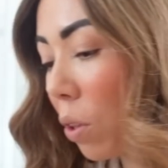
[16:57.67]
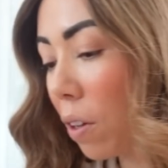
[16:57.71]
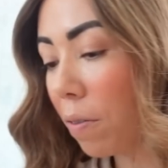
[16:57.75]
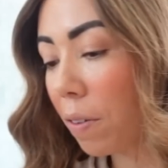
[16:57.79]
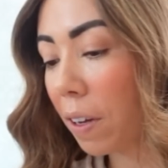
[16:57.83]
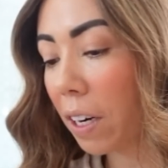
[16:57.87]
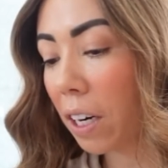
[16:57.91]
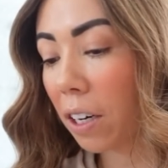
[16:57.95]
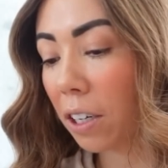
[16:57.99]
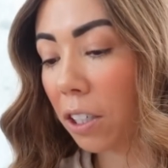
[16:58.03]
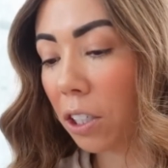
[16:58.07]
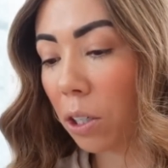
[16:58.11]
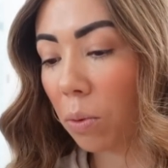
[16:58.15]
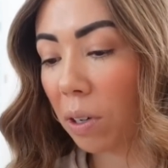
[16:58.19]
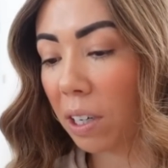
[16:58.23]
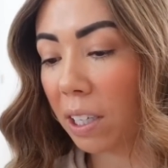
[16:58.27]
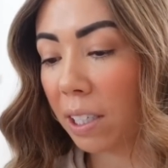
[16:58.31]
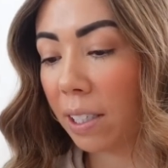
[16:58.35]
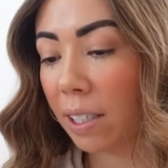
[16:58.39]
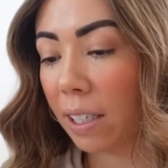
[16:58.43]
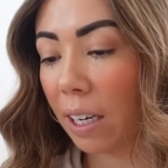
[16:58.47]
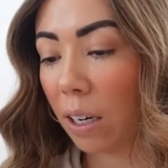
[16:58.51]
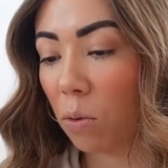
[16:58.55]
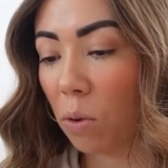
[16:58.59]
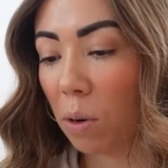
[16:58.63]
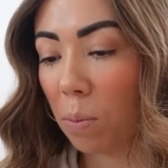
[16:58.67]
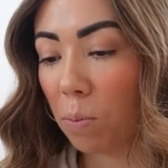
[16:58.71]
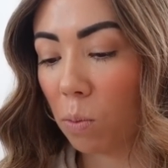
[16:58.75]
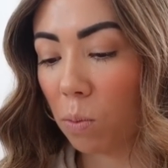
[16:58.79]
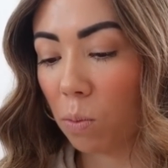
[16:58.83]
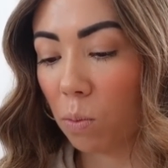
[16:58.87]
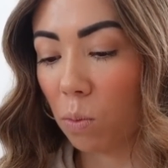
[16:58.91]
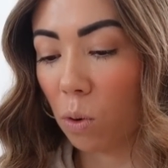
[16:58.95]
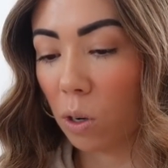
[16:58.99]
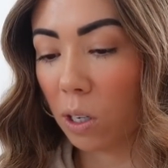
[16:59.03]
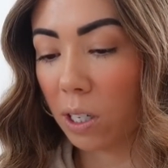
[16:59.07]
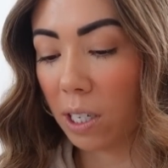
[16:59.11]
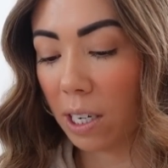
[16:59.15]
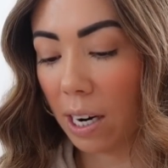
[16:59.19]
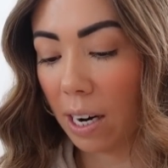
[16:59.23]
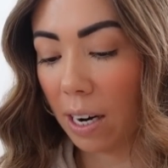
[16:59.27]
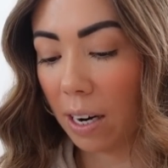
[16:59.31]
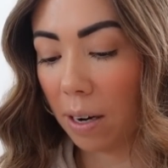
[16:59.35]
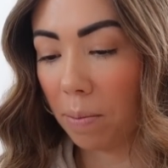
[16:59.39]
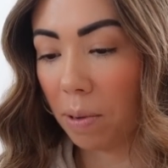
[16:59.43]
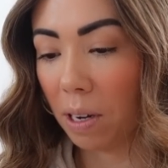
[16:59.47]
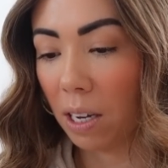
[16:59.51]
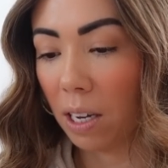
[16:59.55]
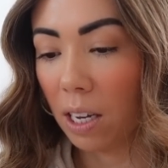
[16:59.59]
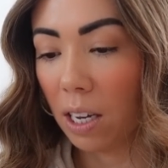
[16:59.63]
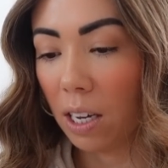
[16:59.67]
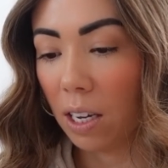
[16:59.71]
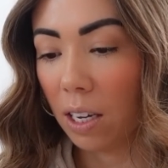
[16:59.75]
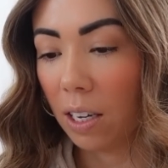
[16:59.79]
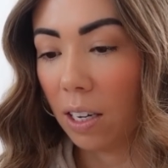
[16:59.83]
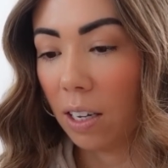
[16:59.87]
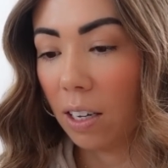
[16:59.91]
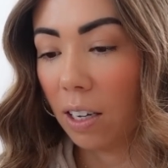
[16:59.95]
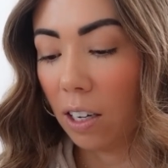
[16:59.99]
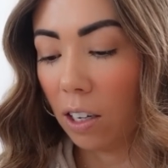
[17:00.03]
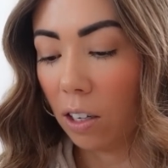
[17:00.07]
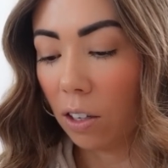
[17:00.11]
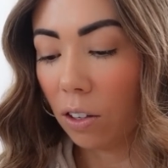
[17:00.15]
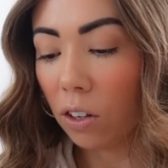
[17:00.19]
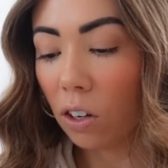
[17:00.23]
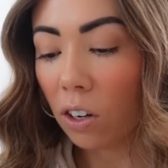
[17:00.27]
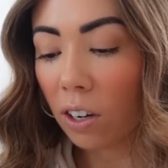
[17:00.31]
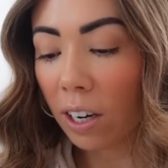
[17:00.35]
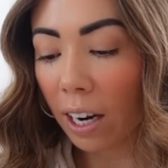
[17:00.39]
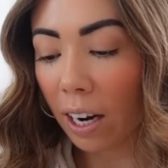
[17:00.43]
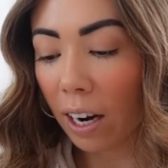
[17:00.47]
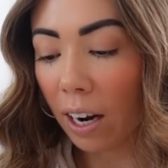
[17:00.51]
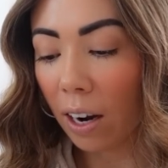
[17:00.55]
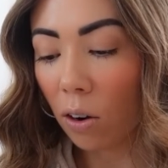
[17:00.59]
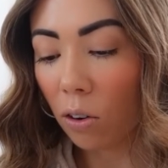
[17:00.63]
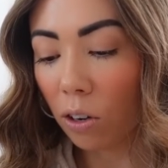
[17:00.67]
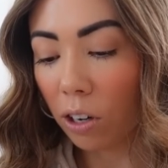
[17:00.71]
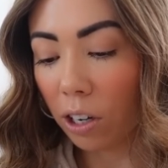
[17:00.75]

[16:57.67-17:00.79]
the video, or do you want to sing one more time? Look how